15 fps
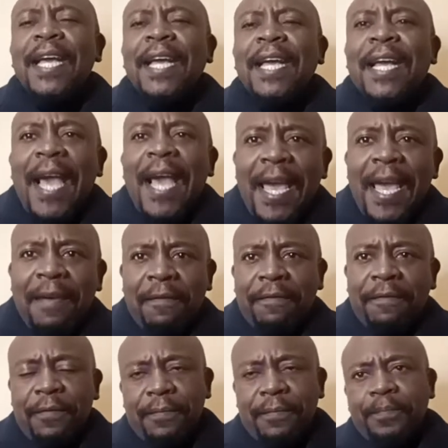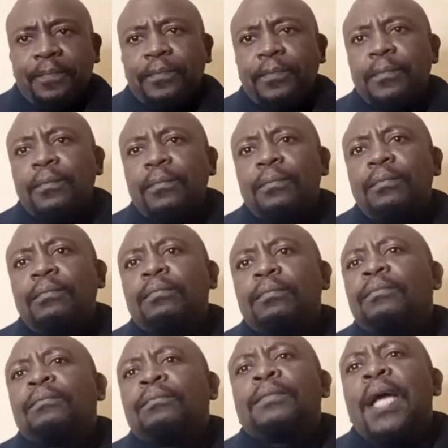gave.
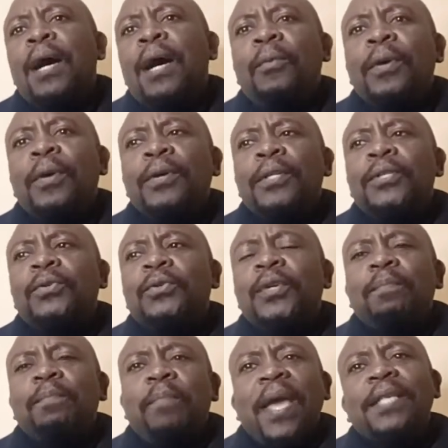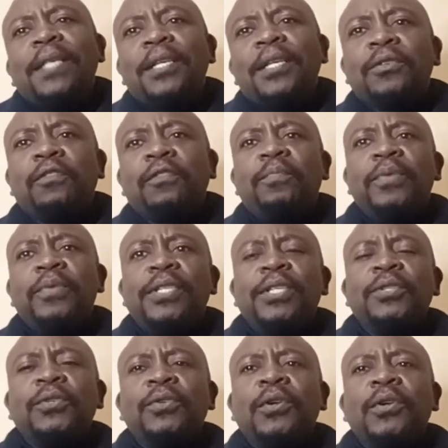Now, when you're doing basics of
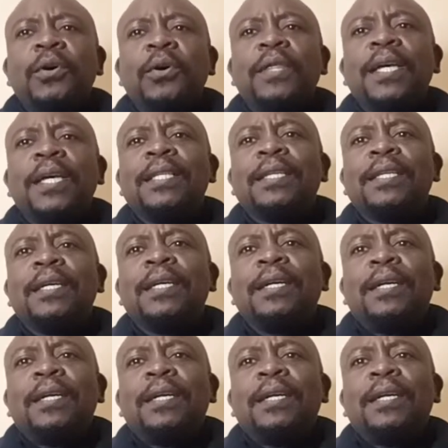preaching, you know that uh,